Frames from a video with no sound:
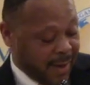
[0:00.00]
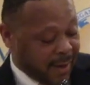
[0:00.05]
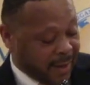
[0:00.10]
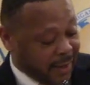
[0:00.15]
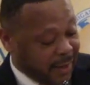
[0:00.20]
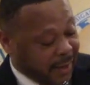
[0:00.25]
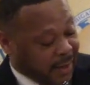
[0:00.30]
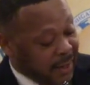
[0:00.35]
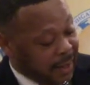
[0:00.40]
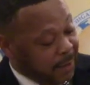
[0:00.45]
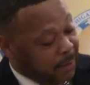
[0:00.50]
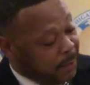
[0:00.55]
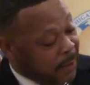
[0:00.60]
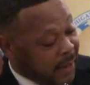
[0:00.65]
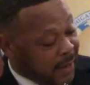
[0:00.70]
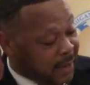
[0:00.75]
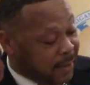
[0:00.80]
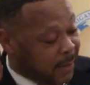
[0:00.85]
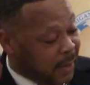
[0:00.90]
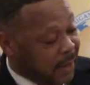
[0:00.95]
And he kept
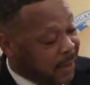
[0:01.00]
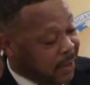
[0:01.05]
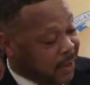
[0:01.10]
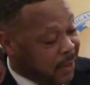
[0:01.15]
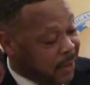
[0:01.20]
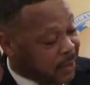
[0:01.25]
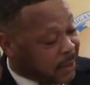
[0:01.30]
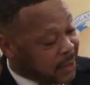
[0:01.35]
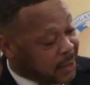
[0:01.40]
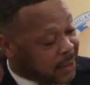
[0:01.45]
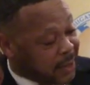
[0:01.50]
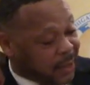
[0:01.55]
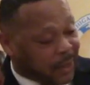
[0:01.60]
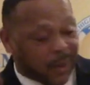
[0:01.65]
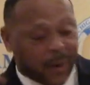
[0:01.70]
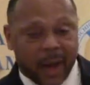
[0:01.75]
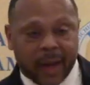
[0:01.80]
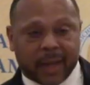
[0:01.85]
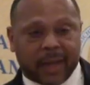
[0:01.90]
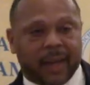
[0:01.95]
begging me to coach. I said,
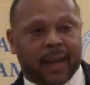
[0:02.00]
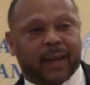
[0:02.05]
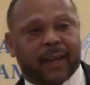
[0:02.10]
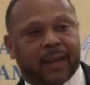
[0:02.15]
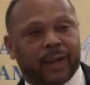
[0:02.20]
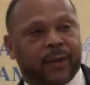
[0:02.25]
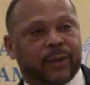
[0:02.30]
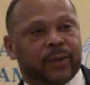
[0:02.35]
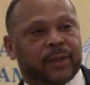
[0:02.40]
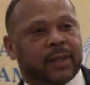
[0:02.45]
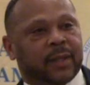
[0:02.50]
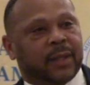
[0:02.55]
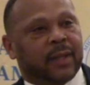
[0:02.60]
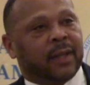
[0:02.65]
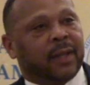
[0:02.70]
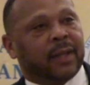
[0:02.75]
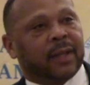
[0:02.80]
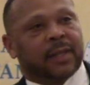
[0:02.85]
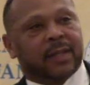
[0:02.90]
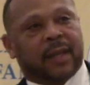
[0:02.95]
no, I can't coach.
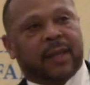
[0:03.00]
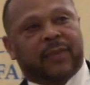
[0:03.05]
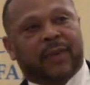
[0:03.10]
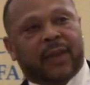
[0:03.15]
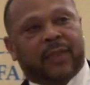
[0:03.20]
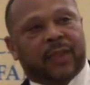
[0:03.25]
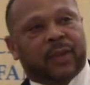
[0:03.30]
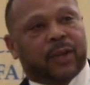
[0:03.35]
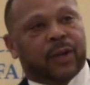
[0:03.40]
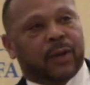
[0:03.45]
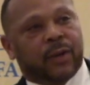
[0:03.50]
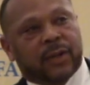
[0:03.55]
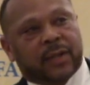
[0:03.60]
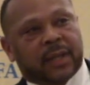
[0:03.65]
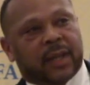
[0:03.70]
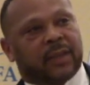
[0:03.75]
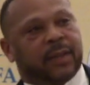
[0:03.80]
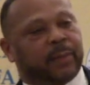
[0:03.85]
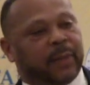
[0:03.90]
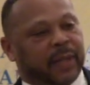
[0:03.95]
So if I have to
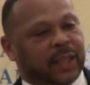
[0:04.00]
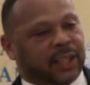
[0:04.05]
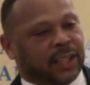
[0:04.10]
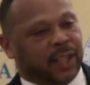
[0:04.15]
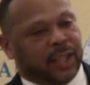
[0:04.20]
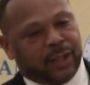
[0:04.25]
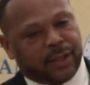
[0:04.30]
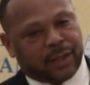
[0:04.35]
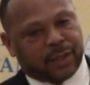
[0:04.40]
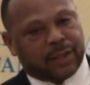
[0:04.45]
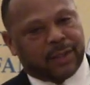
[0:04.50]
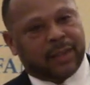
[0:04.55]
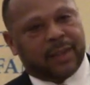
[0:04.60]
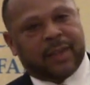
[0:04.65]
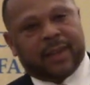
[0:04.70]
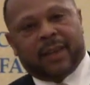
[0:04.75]
coach, I have to be a teacher.